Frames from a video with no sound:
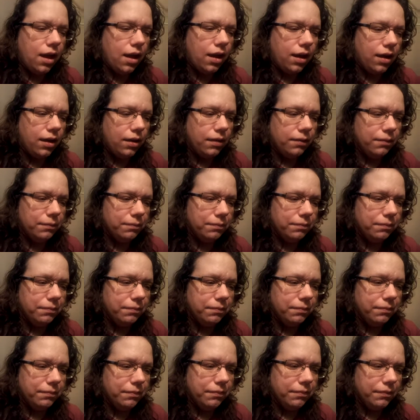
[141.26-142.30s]
Um,
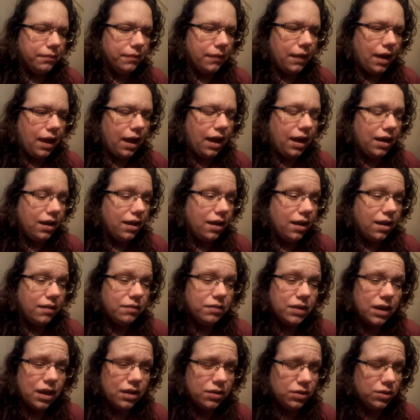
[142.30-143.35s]
I,
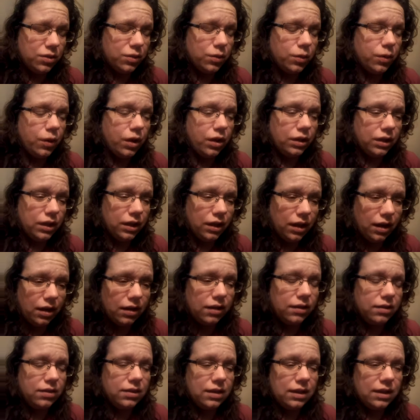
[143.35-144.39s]
I've gone through a
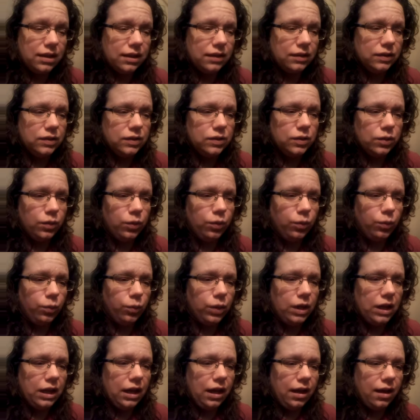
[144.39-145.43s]
lot of things, so
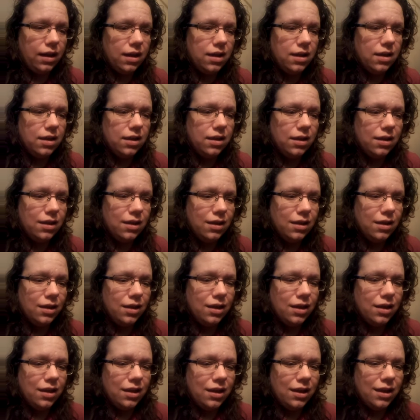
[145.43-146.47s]
when I
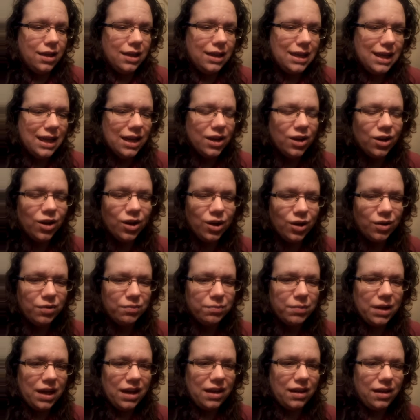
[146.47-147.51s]
get
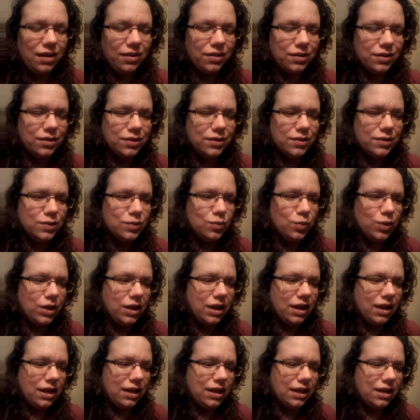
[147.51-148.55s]
hurt by others, when
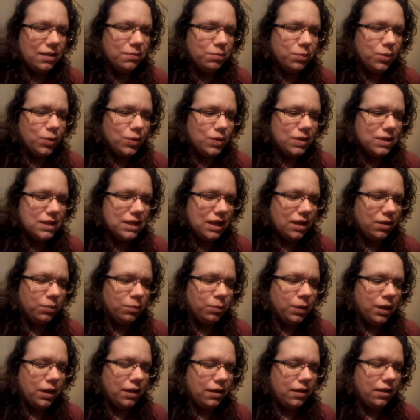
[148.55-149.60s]
I get put
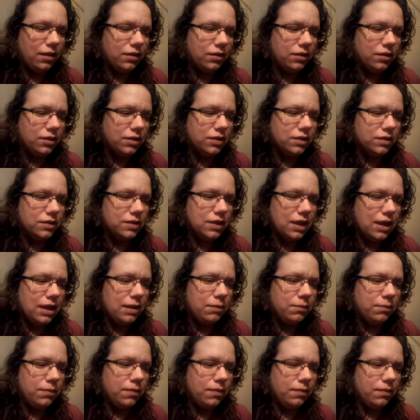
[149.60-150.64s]
down by others
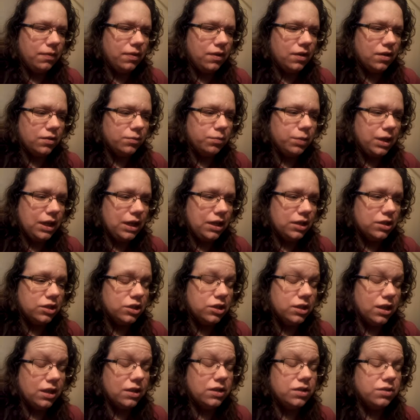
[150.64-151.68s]
and they're being
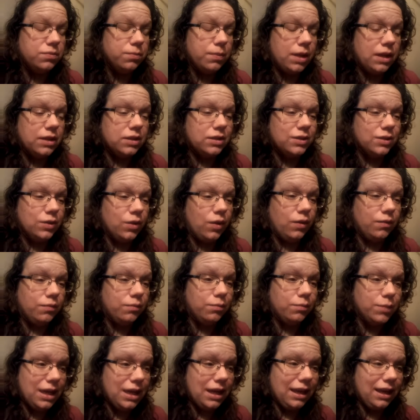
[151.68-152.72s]
judgmental of
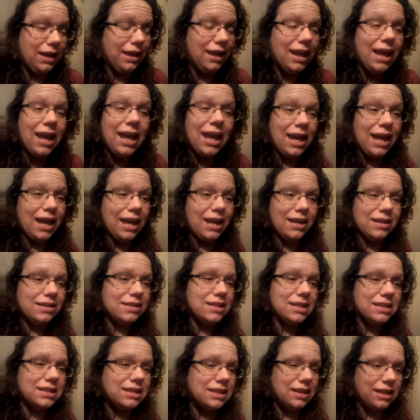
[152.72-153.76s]
me. It
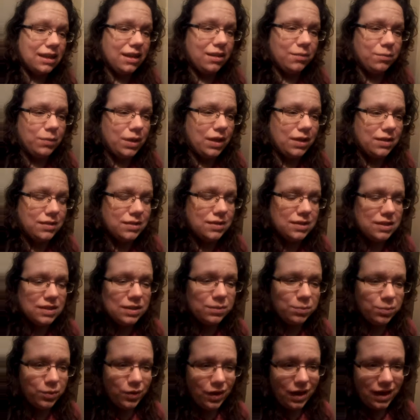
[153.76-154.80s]
doesn't come as a
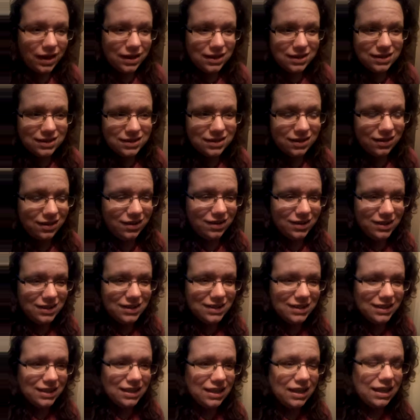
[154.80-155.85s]
surprise,
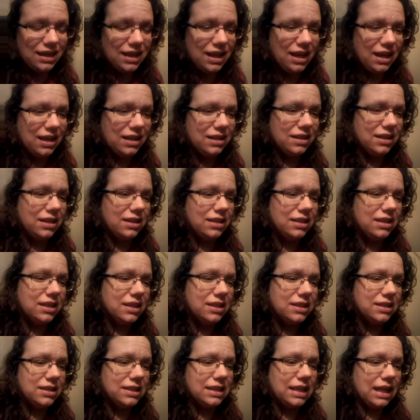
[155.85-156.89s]
honestly, and the
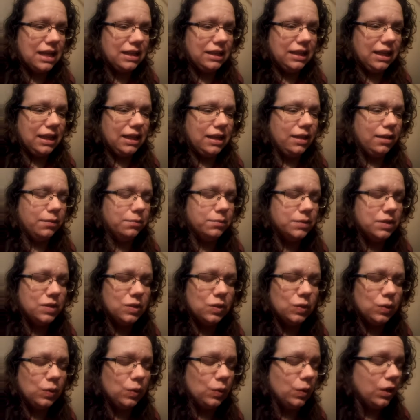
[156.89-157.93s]
things that led up
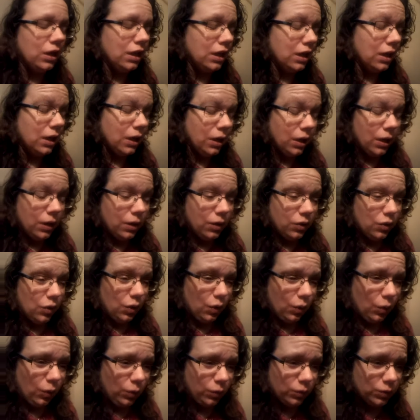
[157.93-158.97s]
to
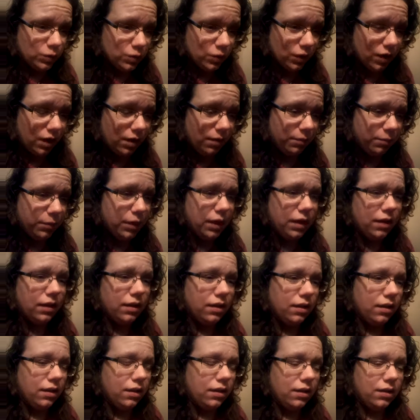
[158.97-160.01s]
the whole
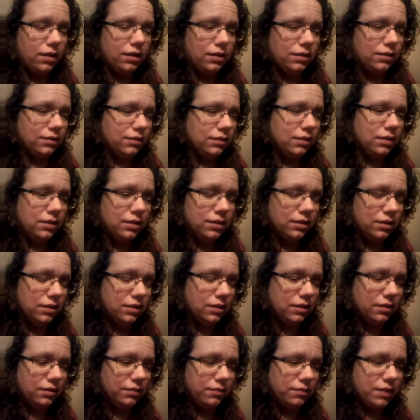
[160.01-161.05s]
drama on
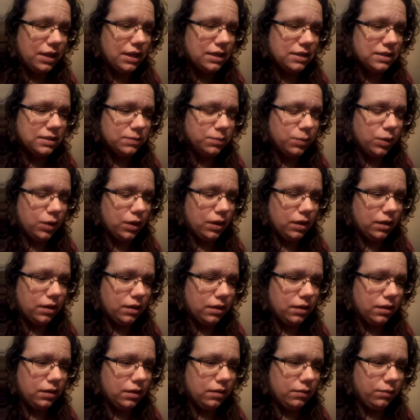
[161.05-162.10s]
Facebook
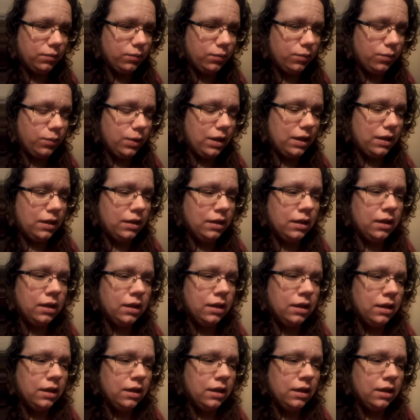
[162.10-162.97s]
when